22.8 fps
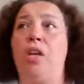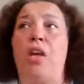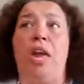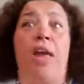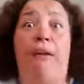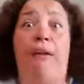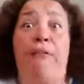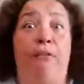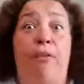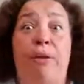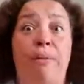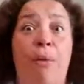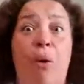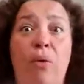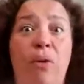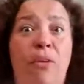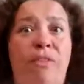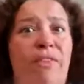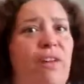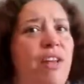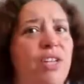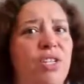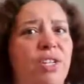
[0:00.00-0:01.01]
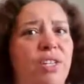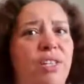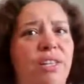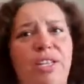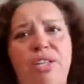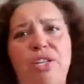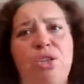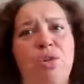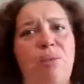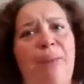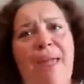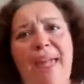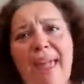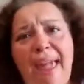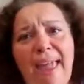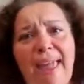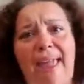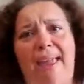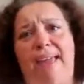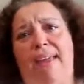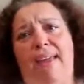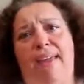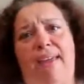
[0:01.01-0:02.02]
every motivation that you
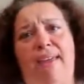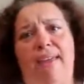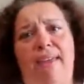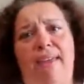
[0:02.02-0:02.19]
make.